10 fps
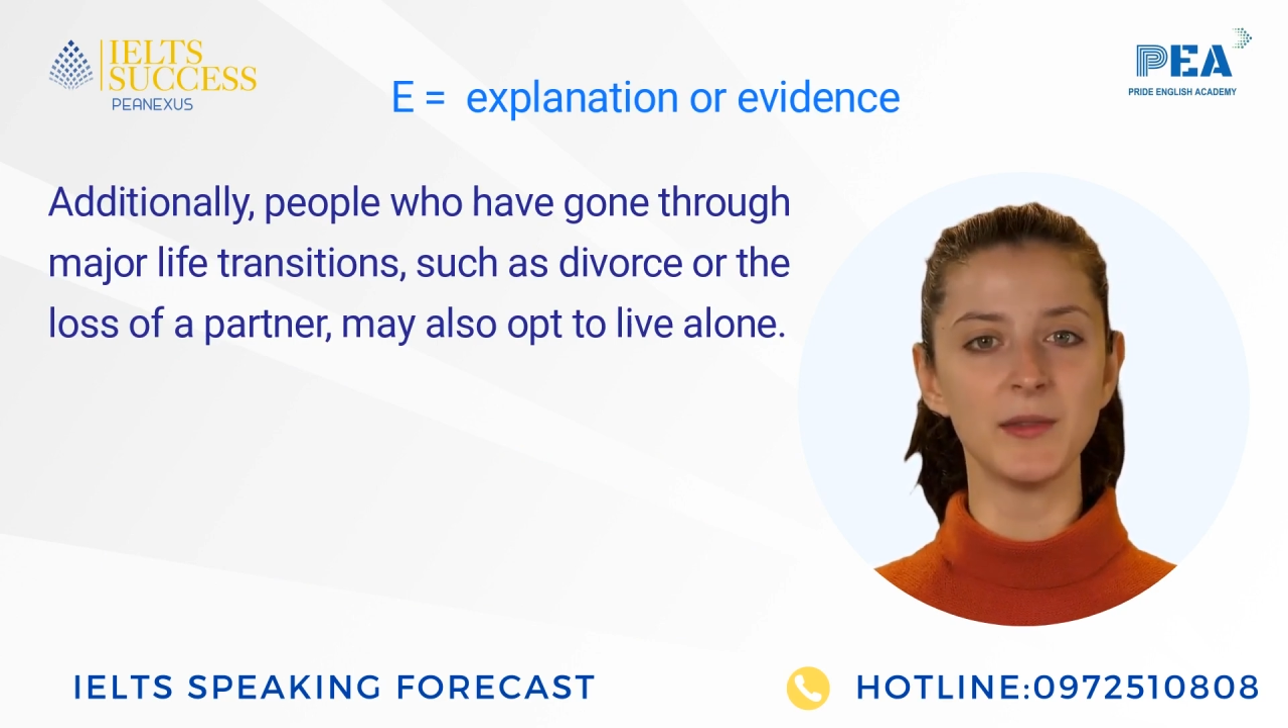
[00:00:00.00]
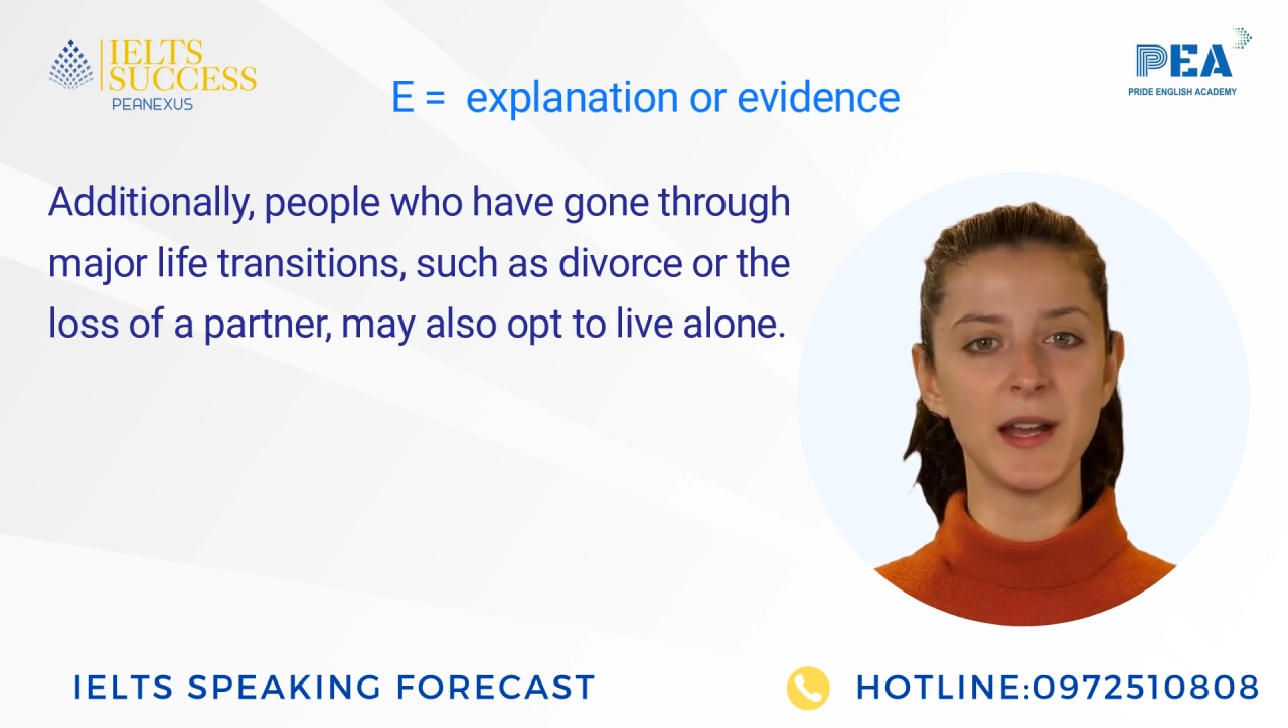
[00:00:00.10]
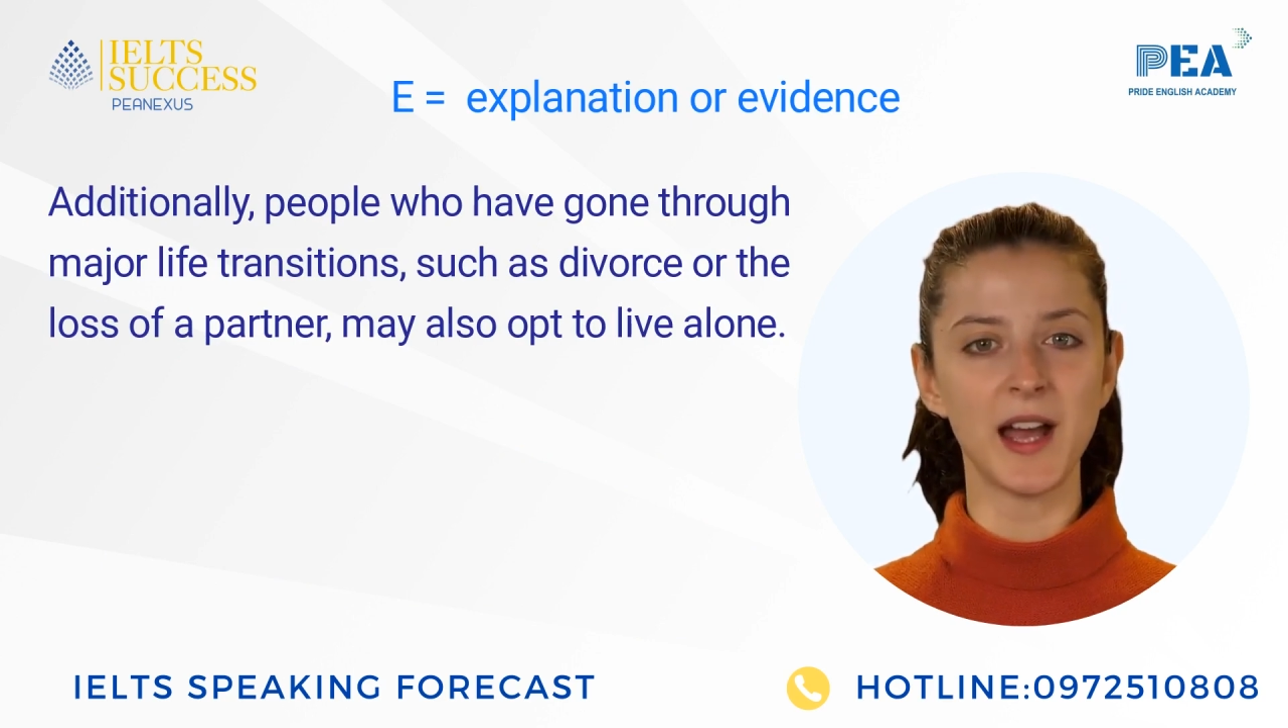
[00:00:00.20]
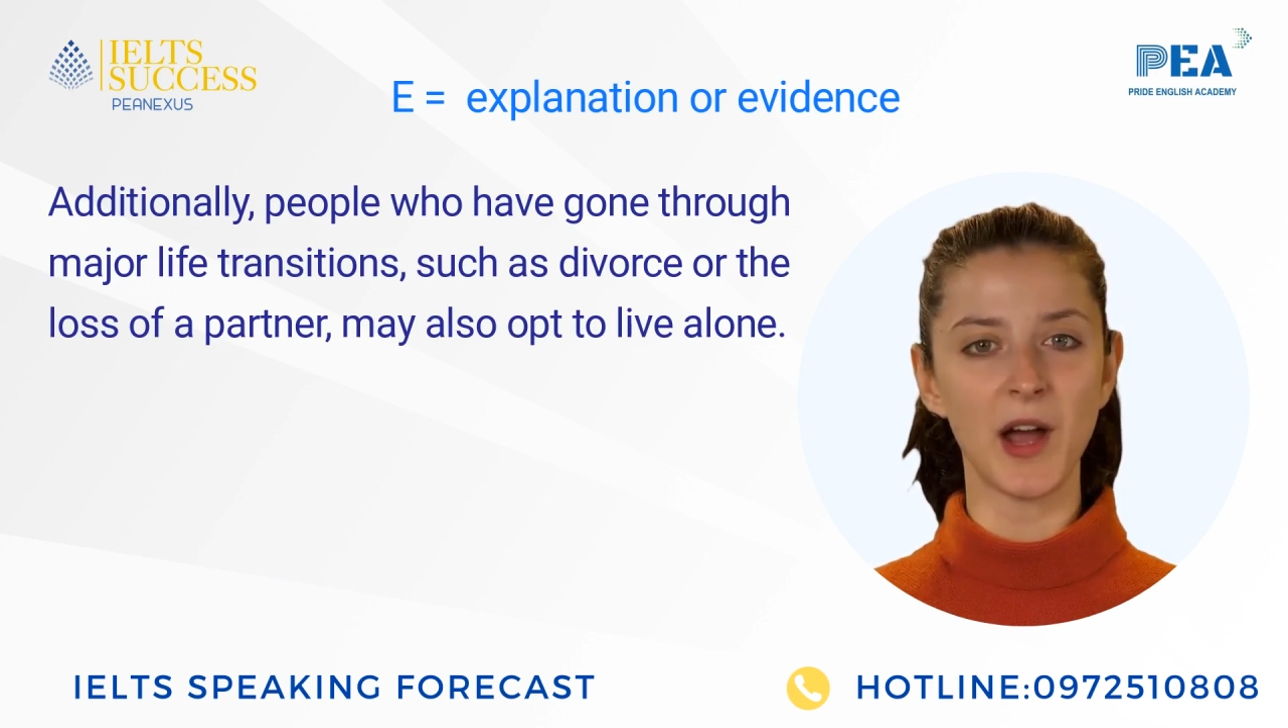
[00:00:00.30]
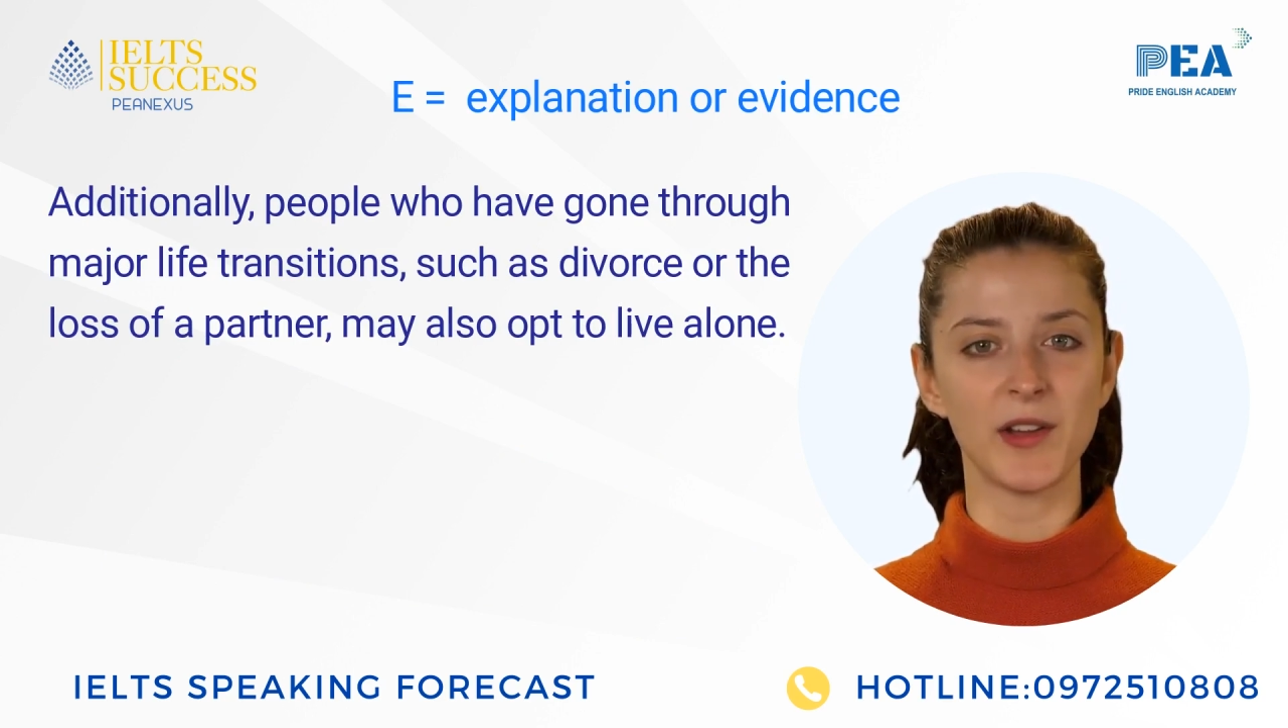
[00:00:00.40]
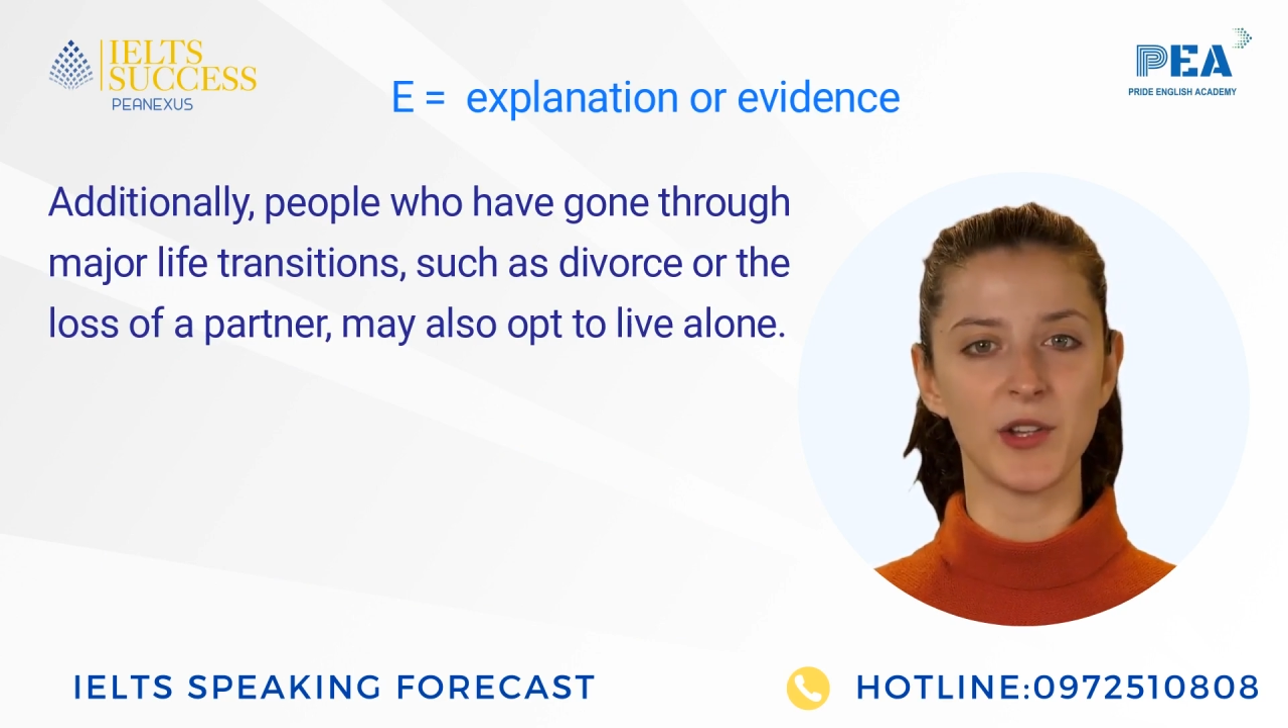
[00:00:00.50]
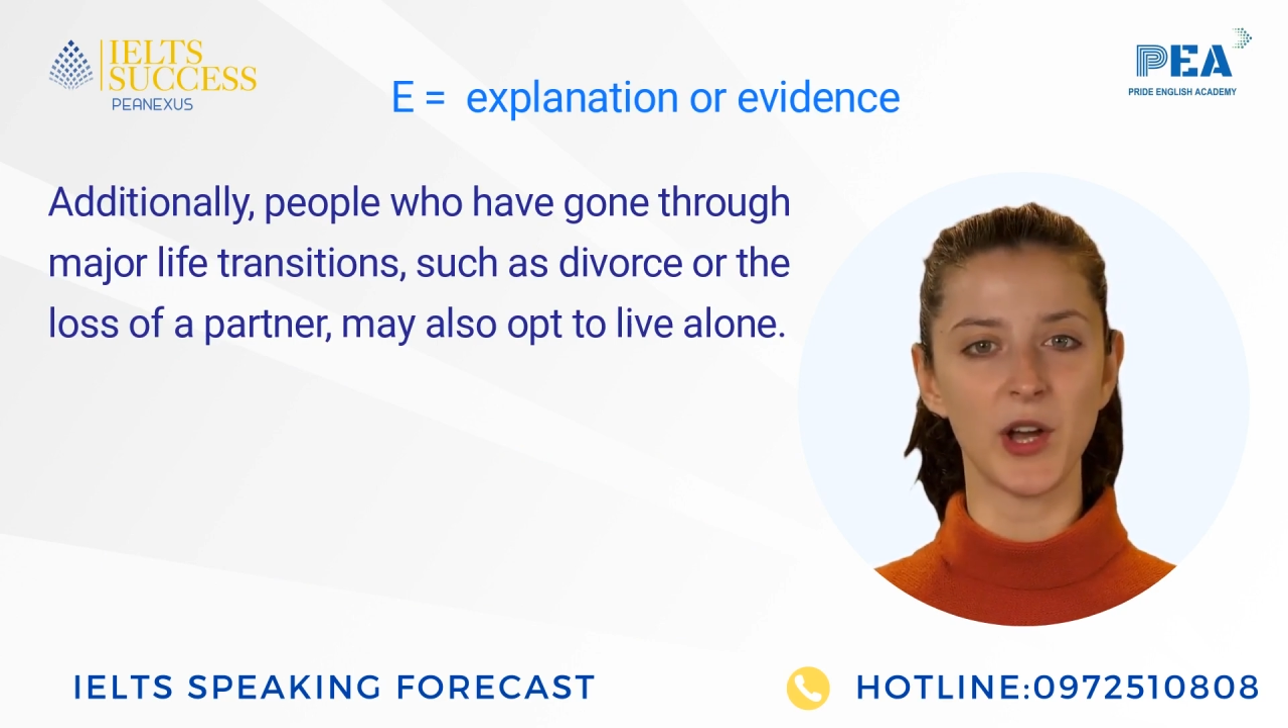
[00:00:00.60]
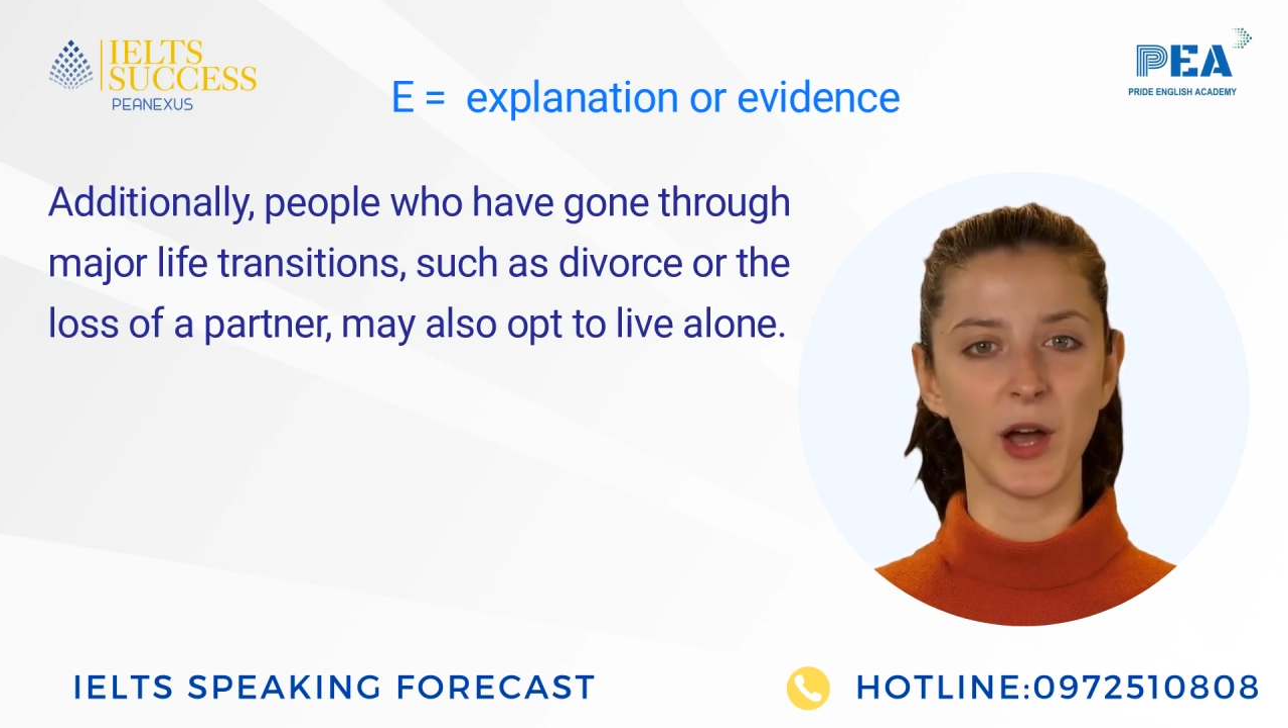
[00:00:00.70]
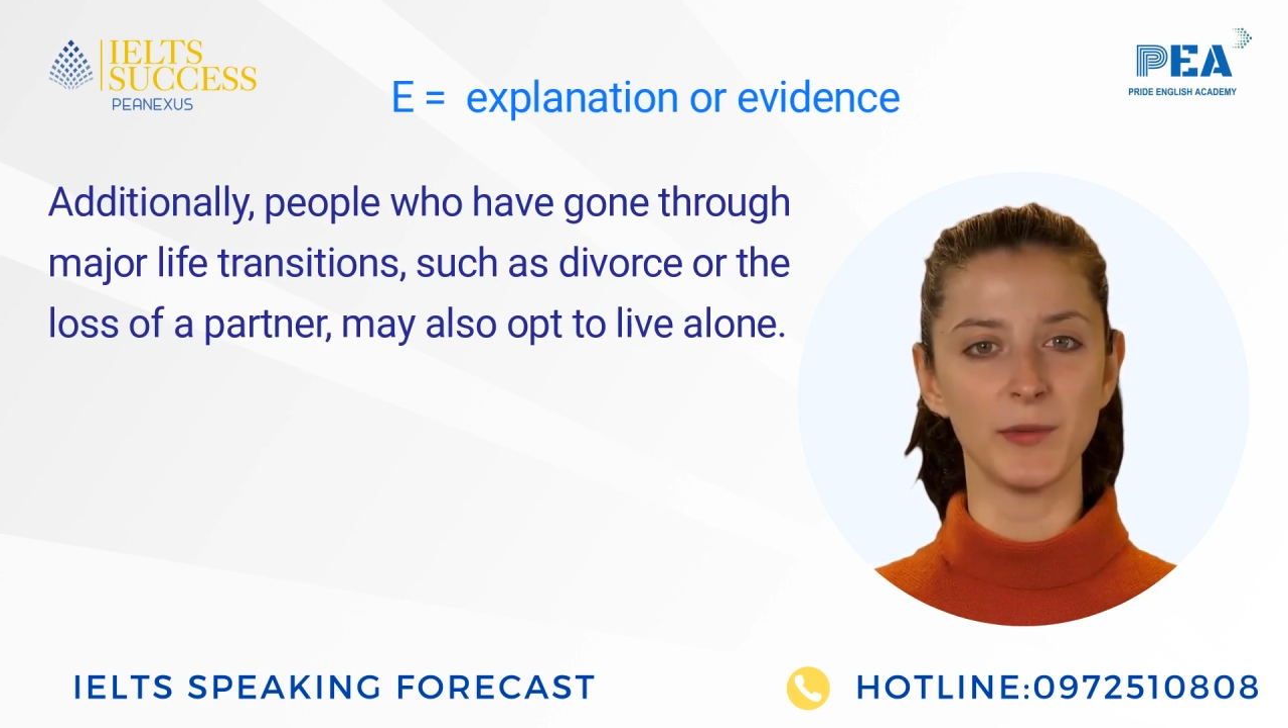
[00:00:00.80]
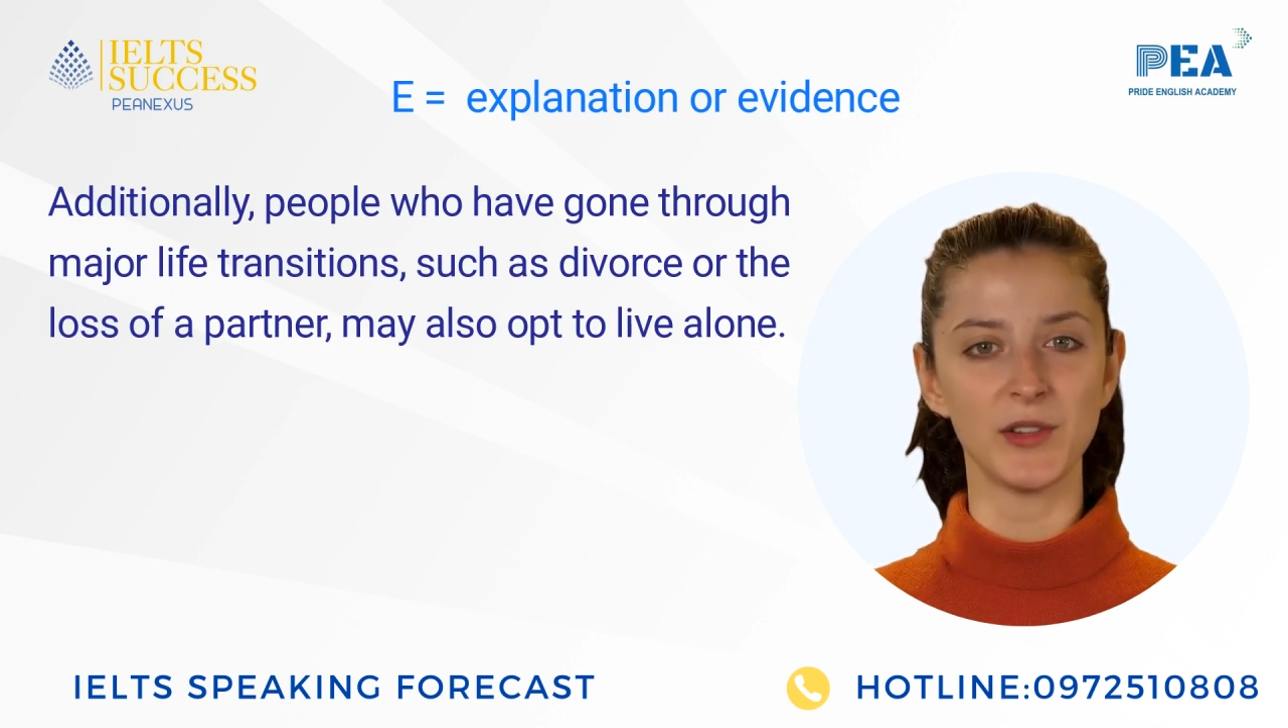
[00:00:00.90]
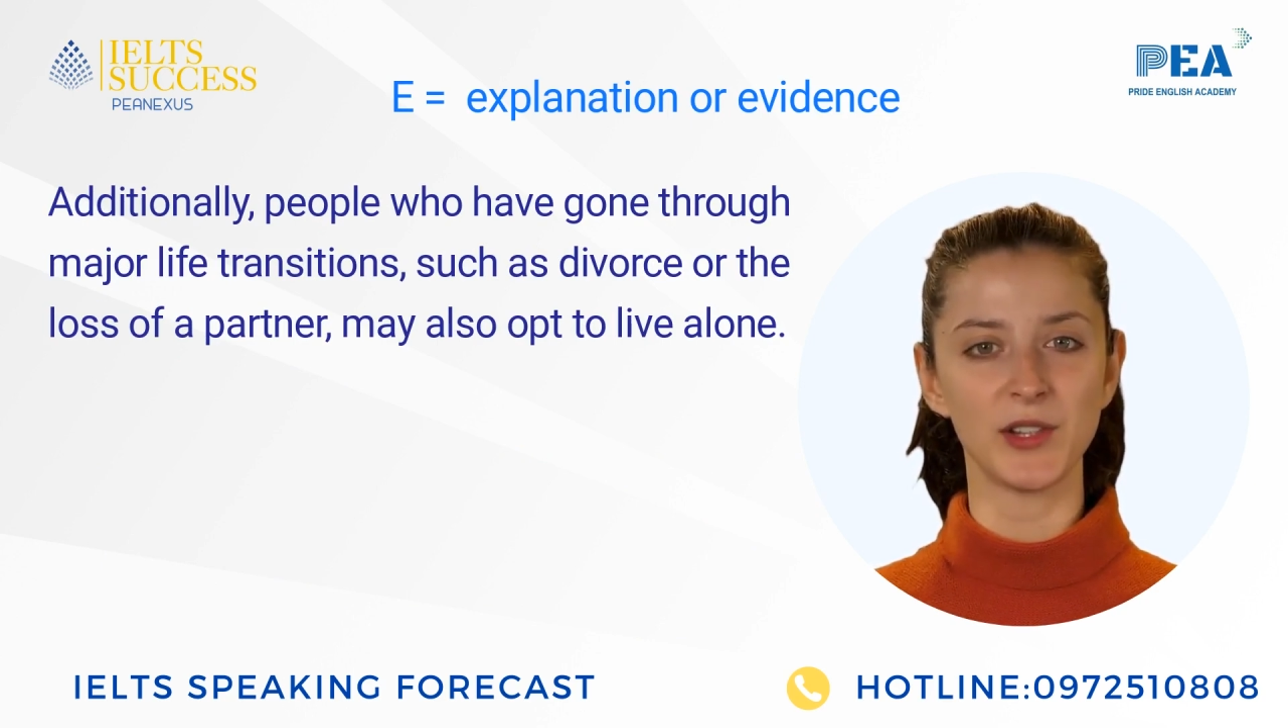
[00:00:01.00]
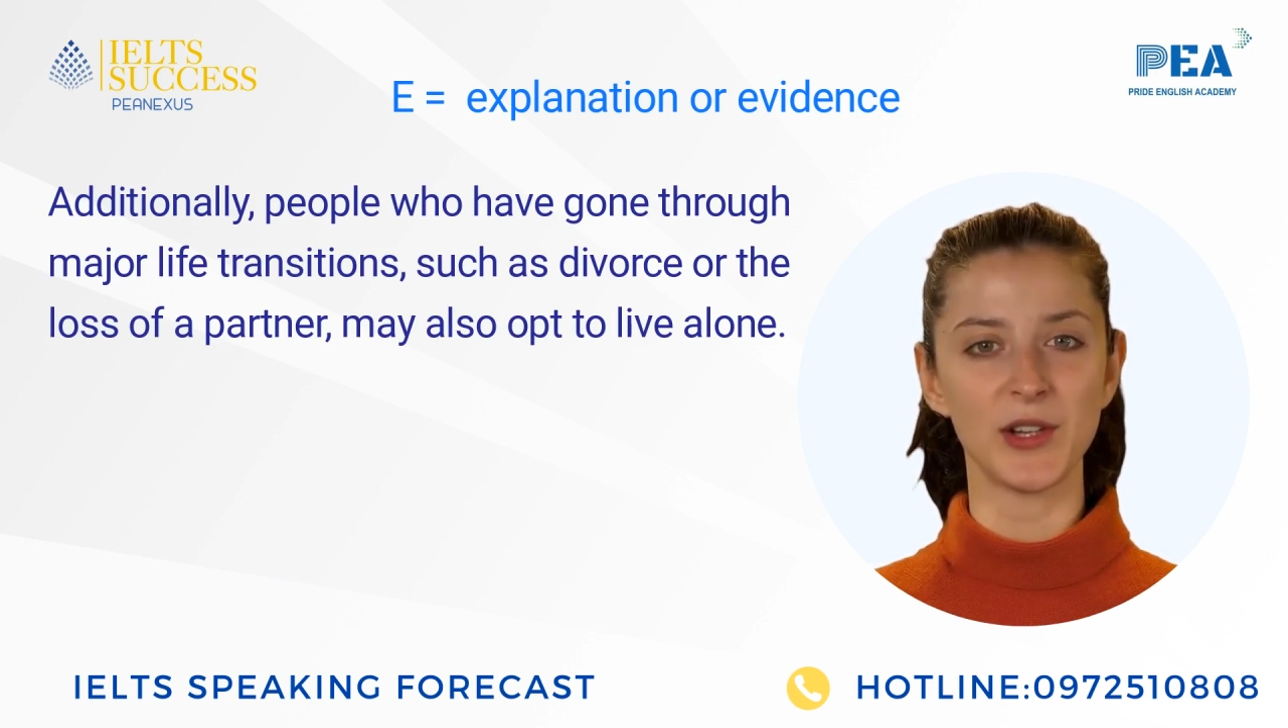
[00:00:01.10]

may also opt